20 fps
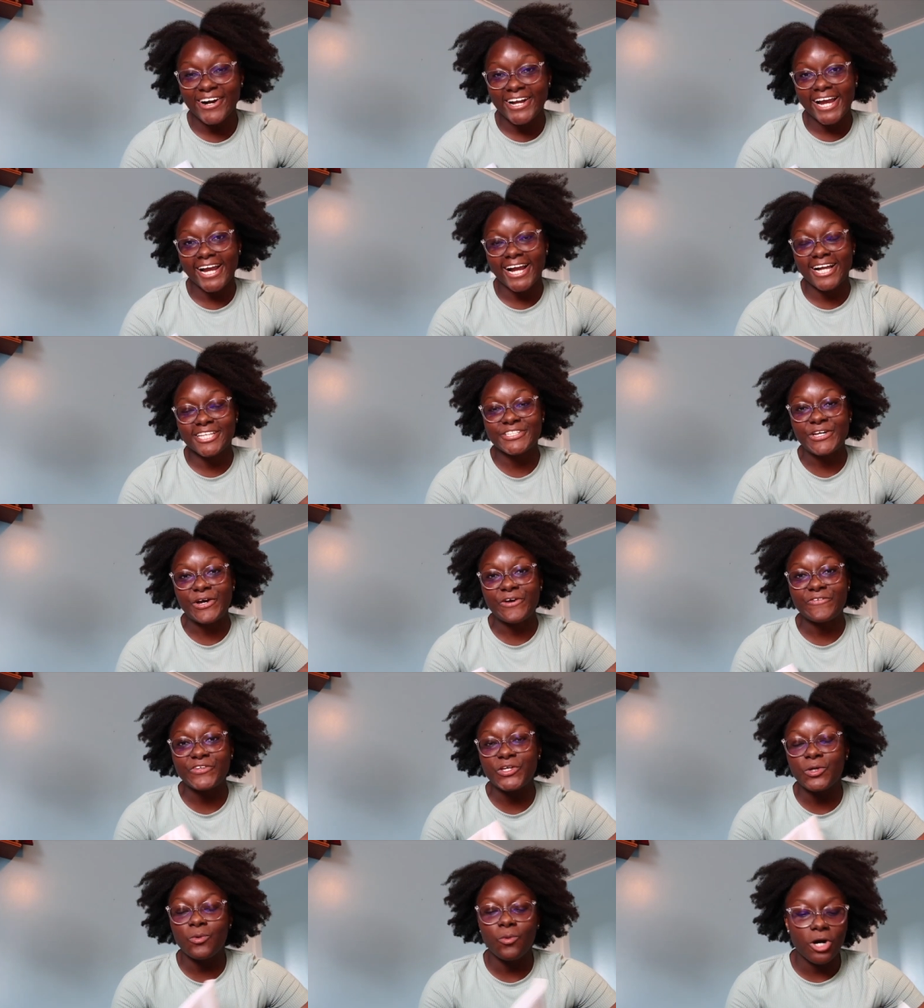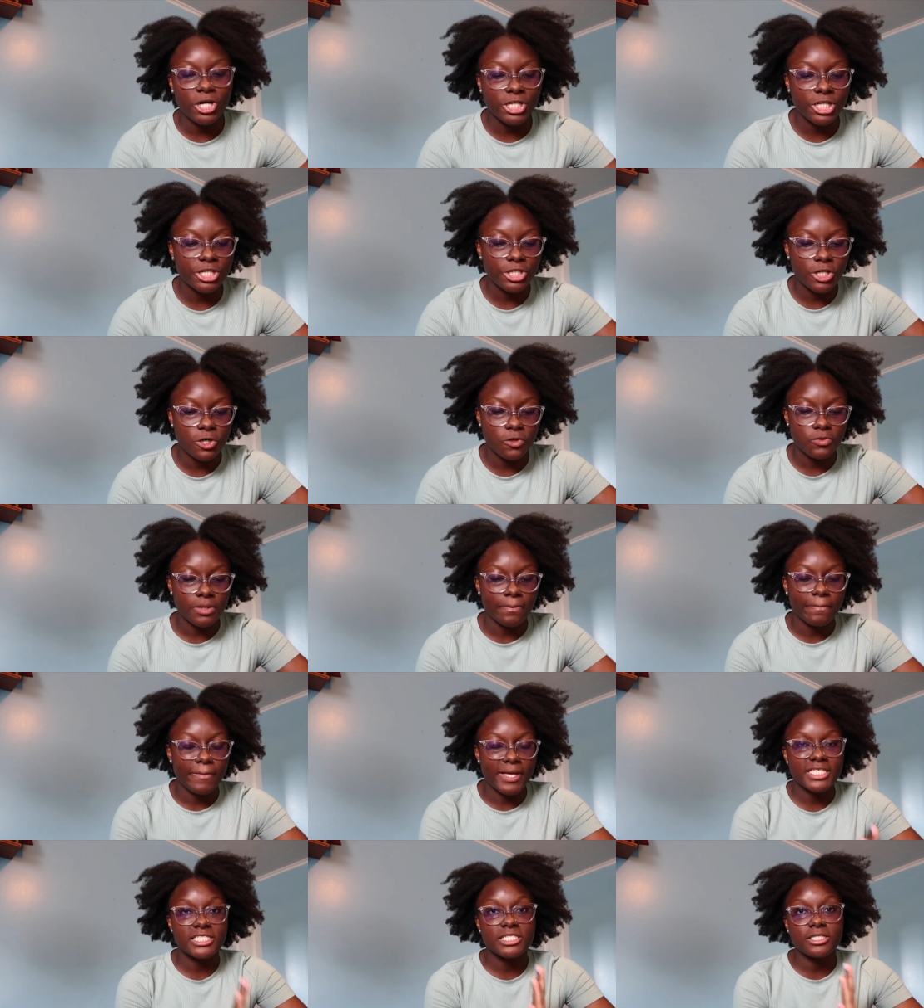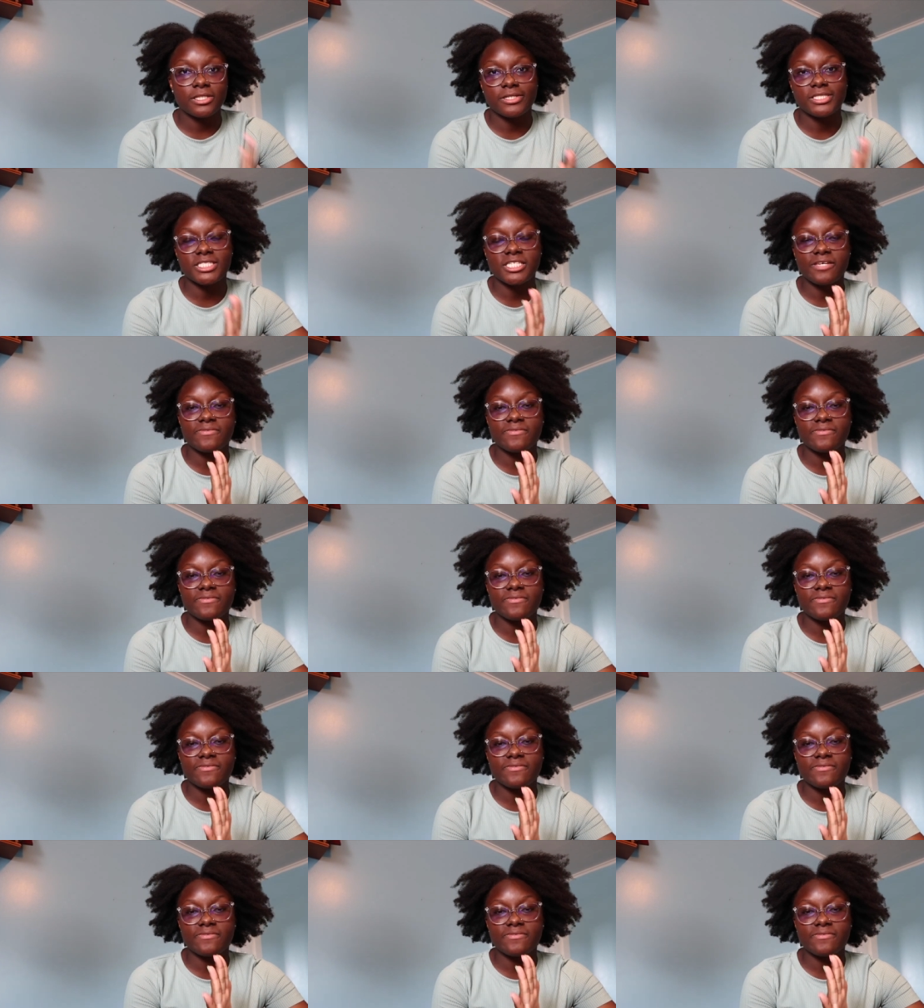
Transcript: Okay guys, so if you want to know the best loose